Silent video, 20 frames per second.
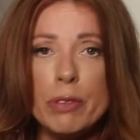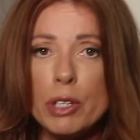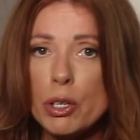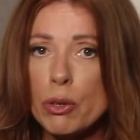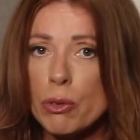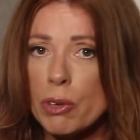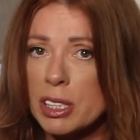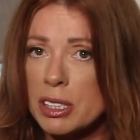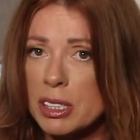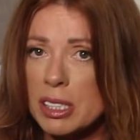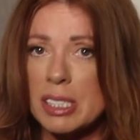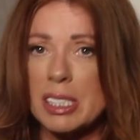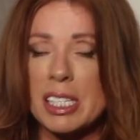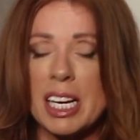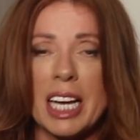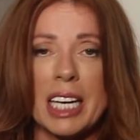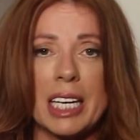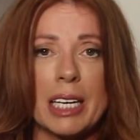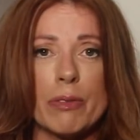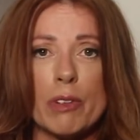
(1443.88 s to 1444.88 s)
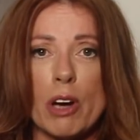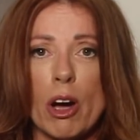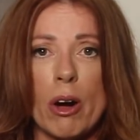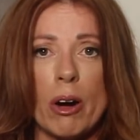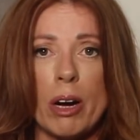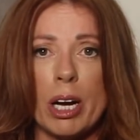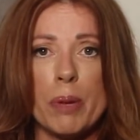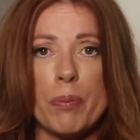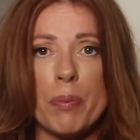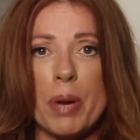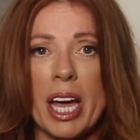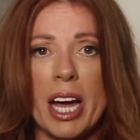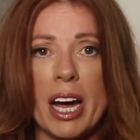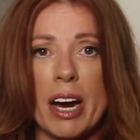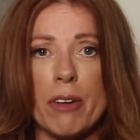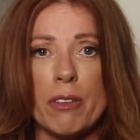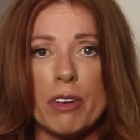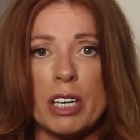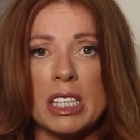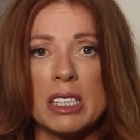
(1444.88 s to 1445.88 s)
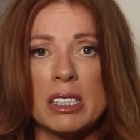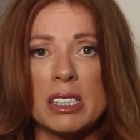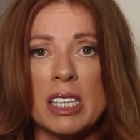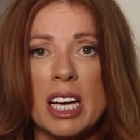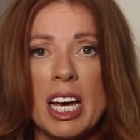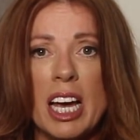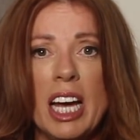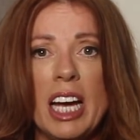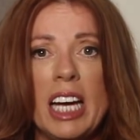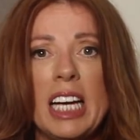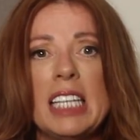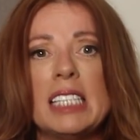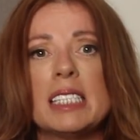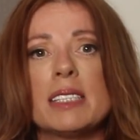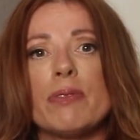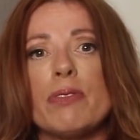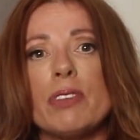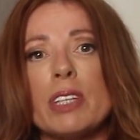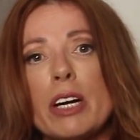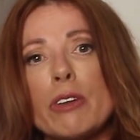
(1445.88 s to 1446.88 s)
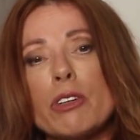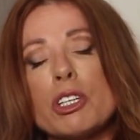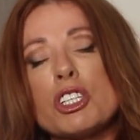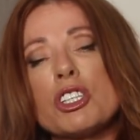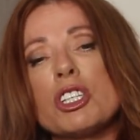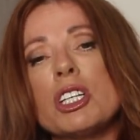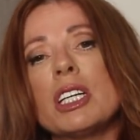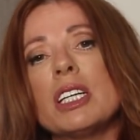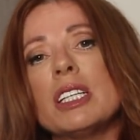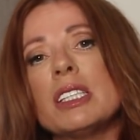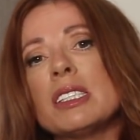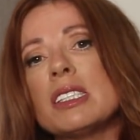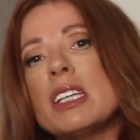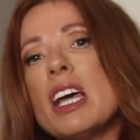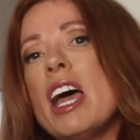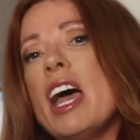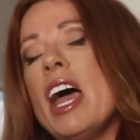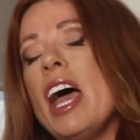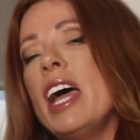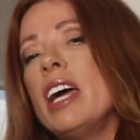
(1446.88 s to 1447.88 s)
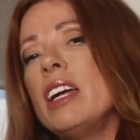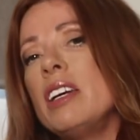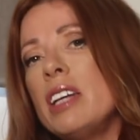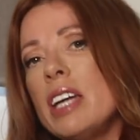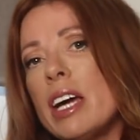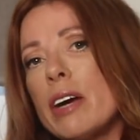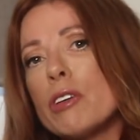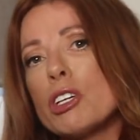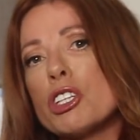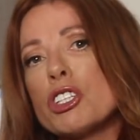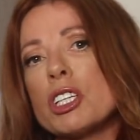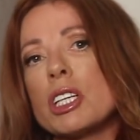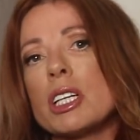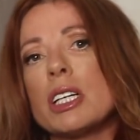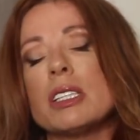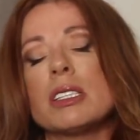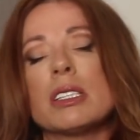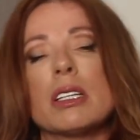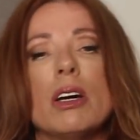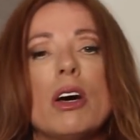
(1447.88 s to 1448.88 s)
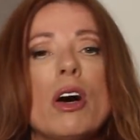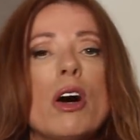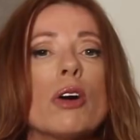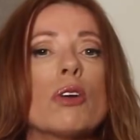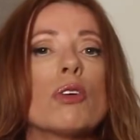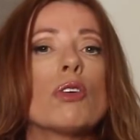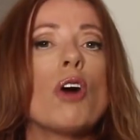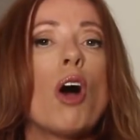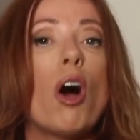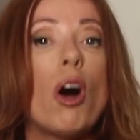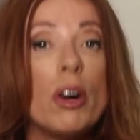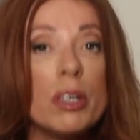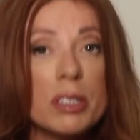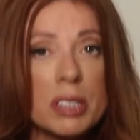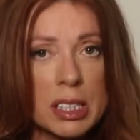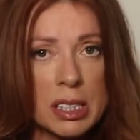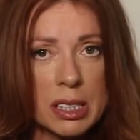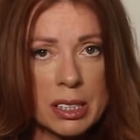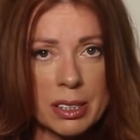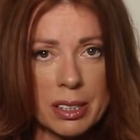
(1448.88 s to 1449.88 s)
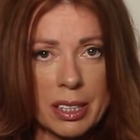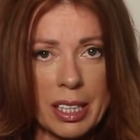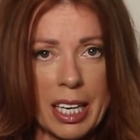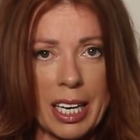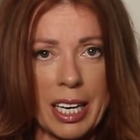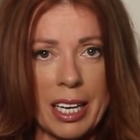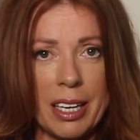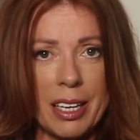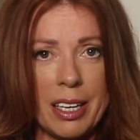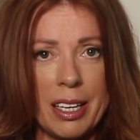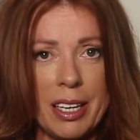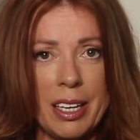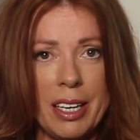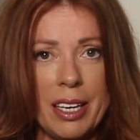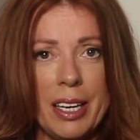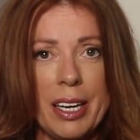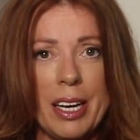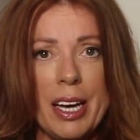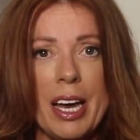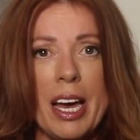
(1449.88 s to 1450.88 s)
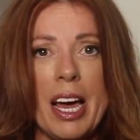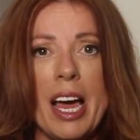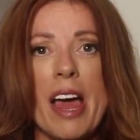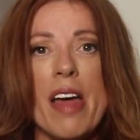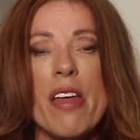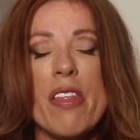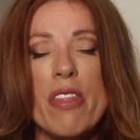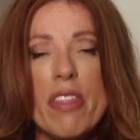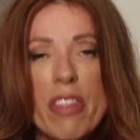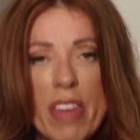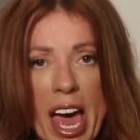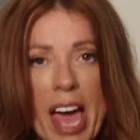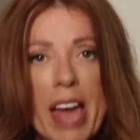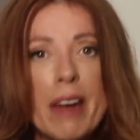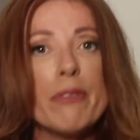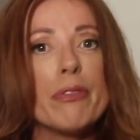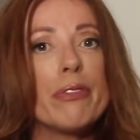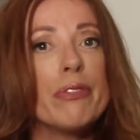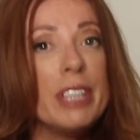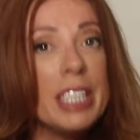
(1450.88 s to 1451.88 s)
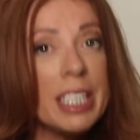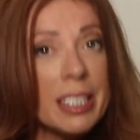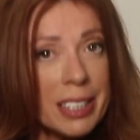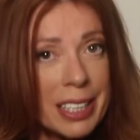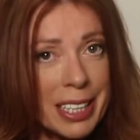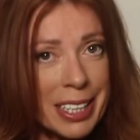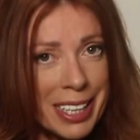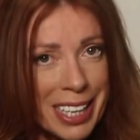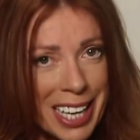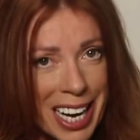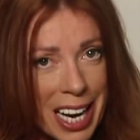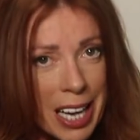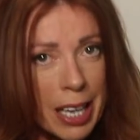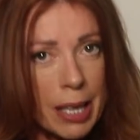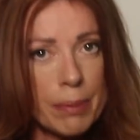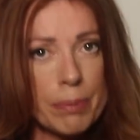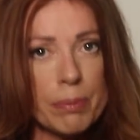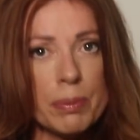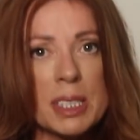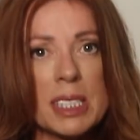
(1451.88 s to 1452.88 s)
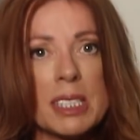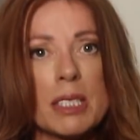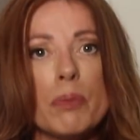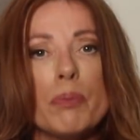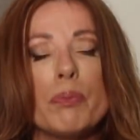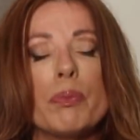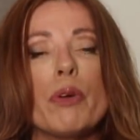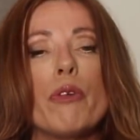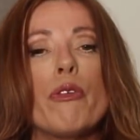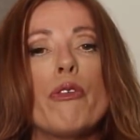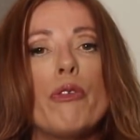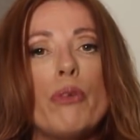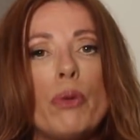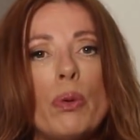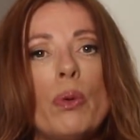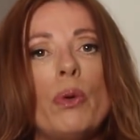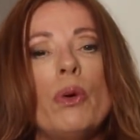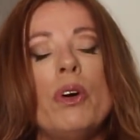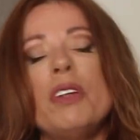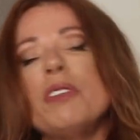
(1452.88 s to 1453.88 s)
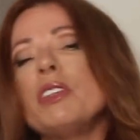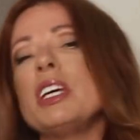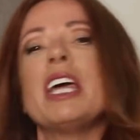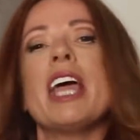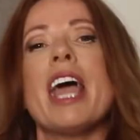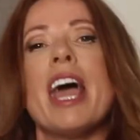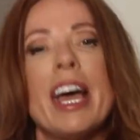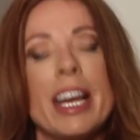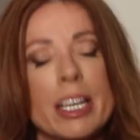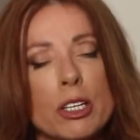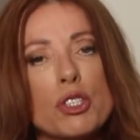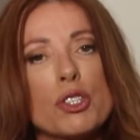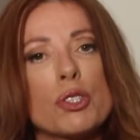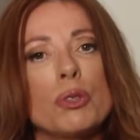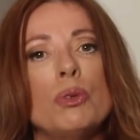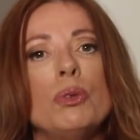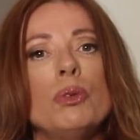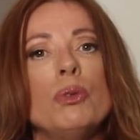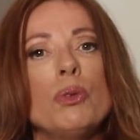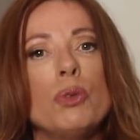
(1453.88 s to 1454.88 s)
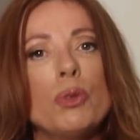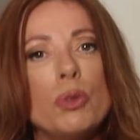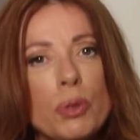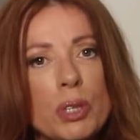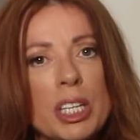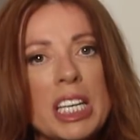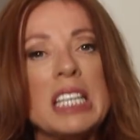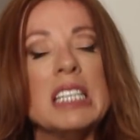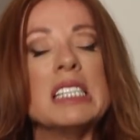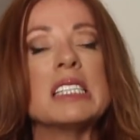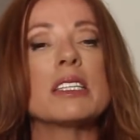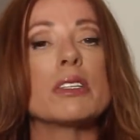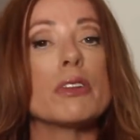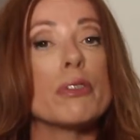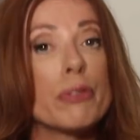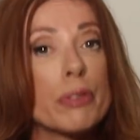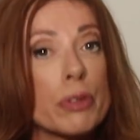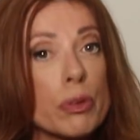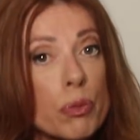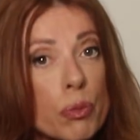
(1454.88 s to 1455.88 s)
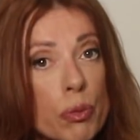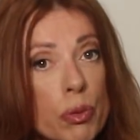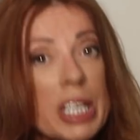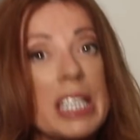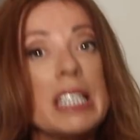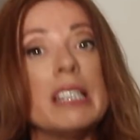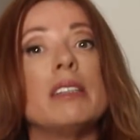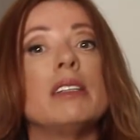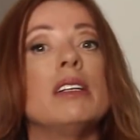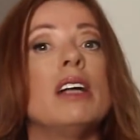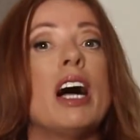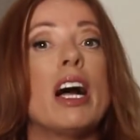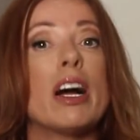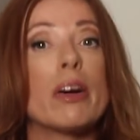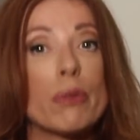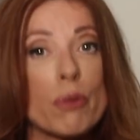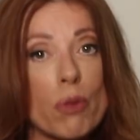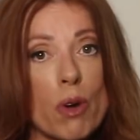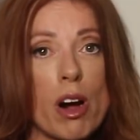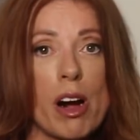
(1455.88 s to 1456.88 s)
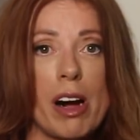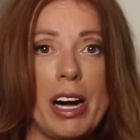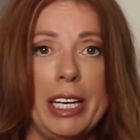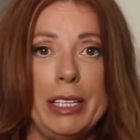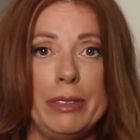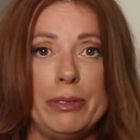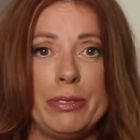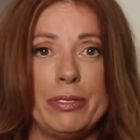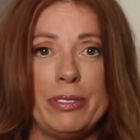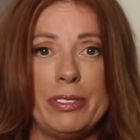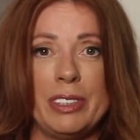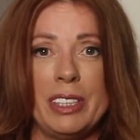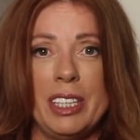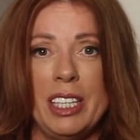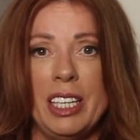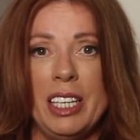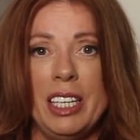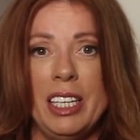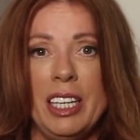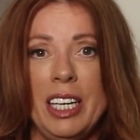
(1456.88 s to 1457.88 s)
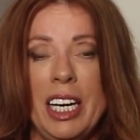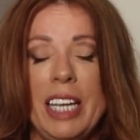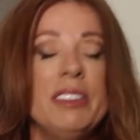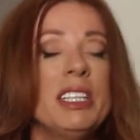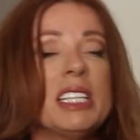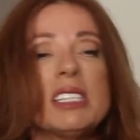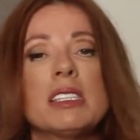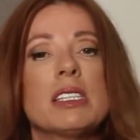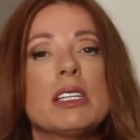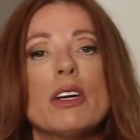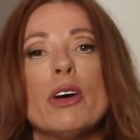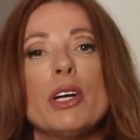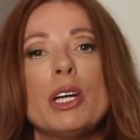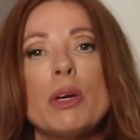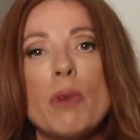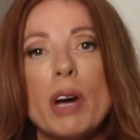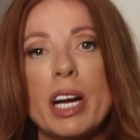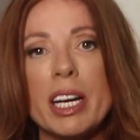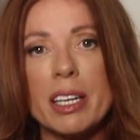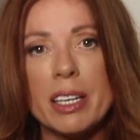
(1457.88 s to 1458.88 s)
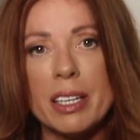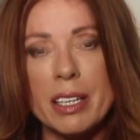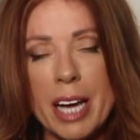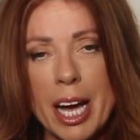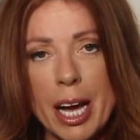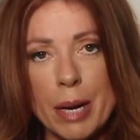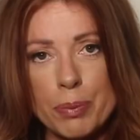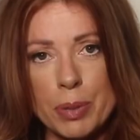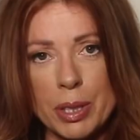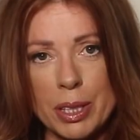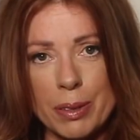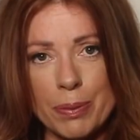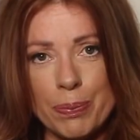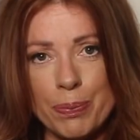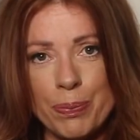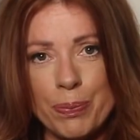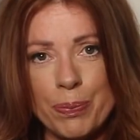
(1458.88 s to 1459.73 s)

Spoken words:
your understanding of a higher power is flourishing us and nourishing us constantly. That feeling comes before the actual goodies for real arrive. And that's the only way it can happen.